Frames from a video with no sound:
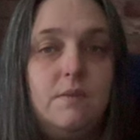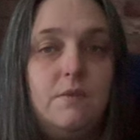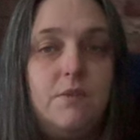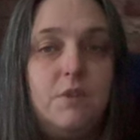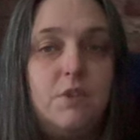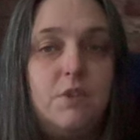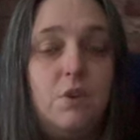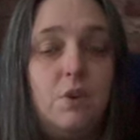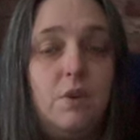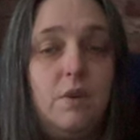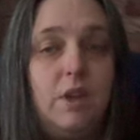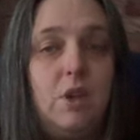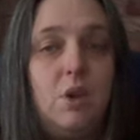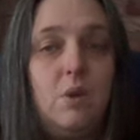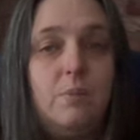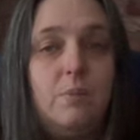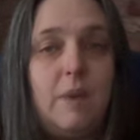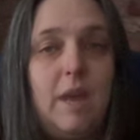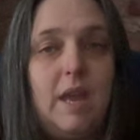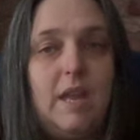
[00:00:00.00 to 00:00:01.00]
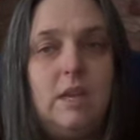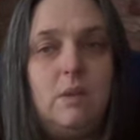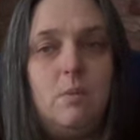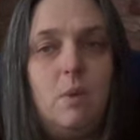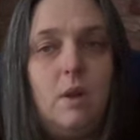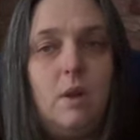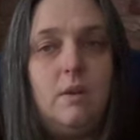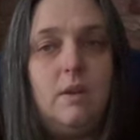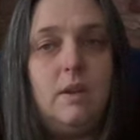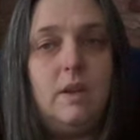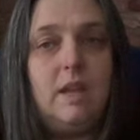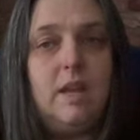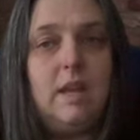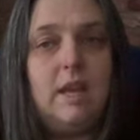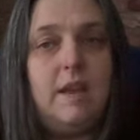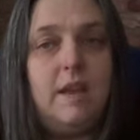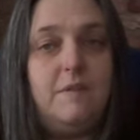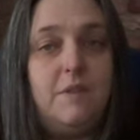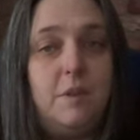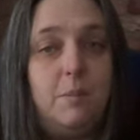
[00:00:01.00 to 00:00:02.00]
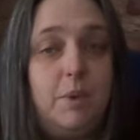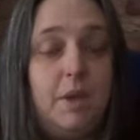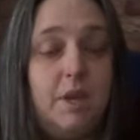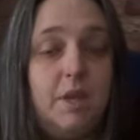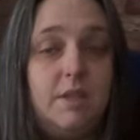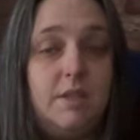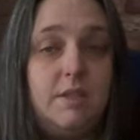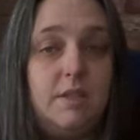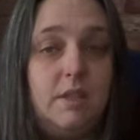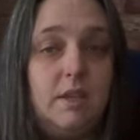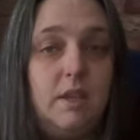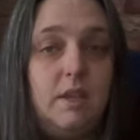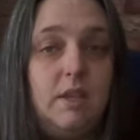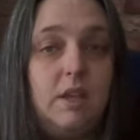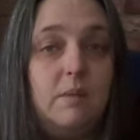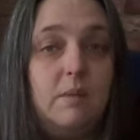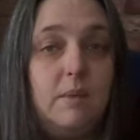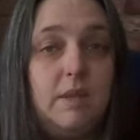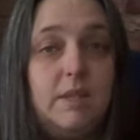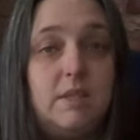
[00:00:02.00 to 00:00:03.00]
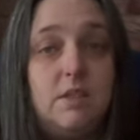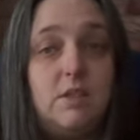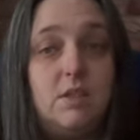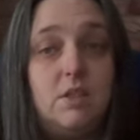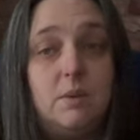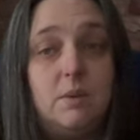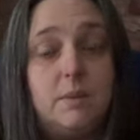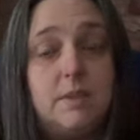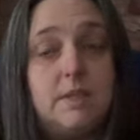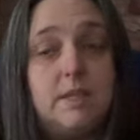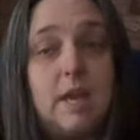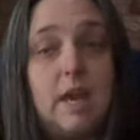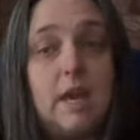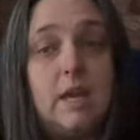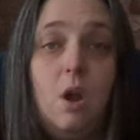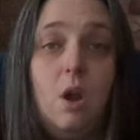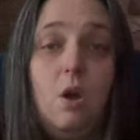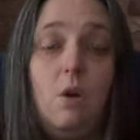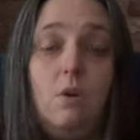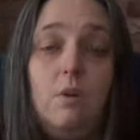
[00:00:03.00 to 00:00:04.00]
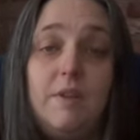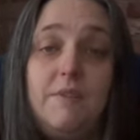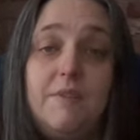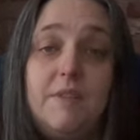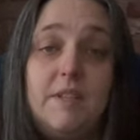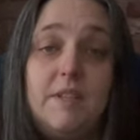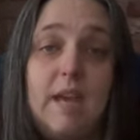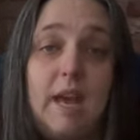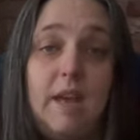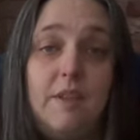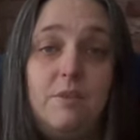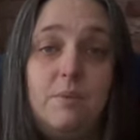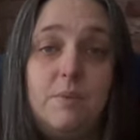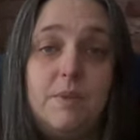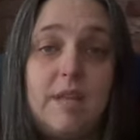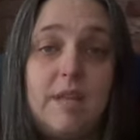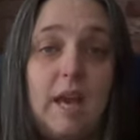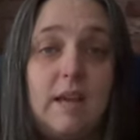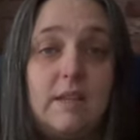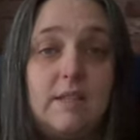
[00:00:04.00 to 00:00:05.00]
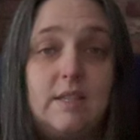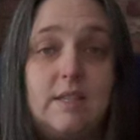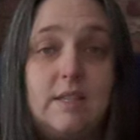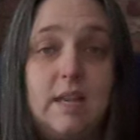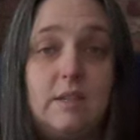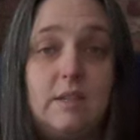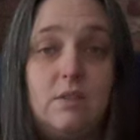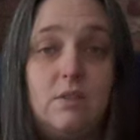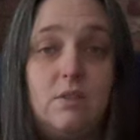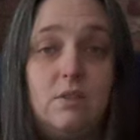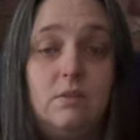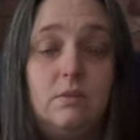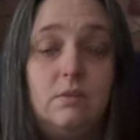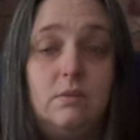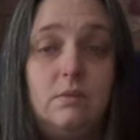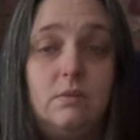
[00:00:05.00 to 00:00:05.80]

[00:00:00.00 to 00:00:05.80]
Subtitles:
for sawing up anyone if the person had committed suicide or if the death was accidental?"